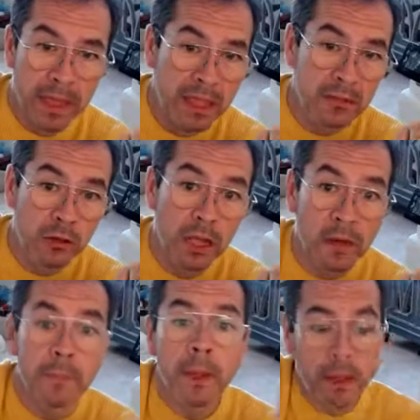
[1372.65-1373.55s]
He's all
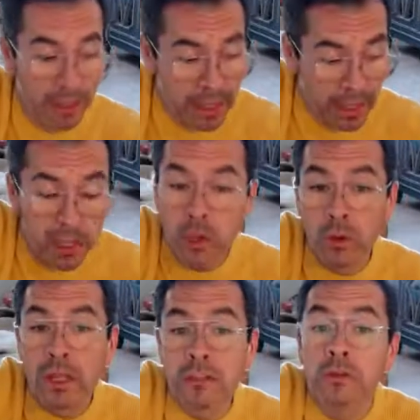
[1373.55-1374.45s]
done. Like,
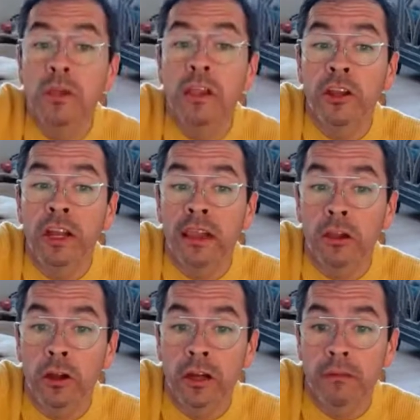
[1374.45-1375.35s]
you need to
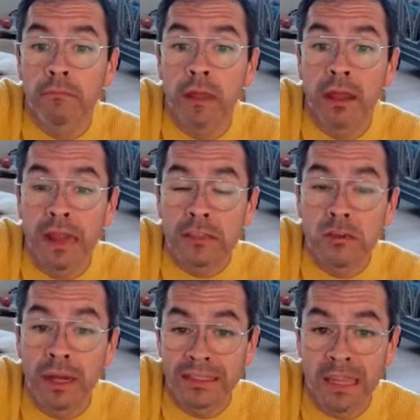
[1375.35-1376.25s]
learn and
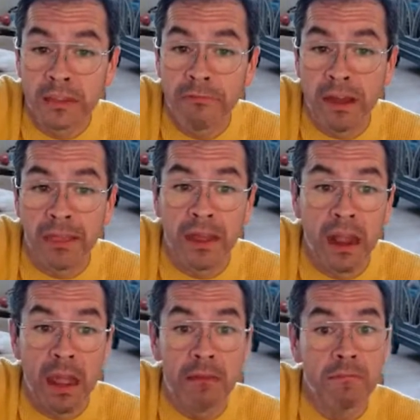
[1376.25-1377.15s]
to identify
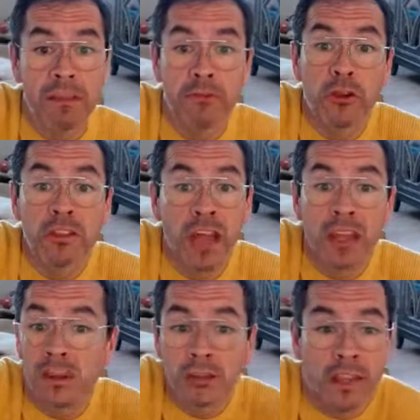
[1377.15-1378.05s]
that if you're
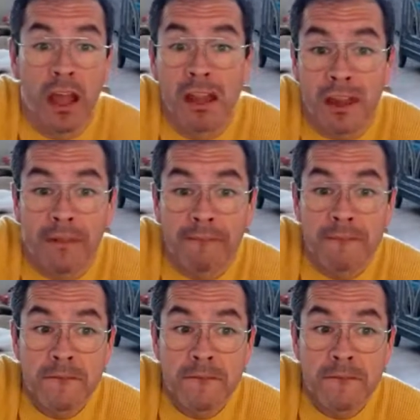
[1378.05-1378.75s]
done, you're done.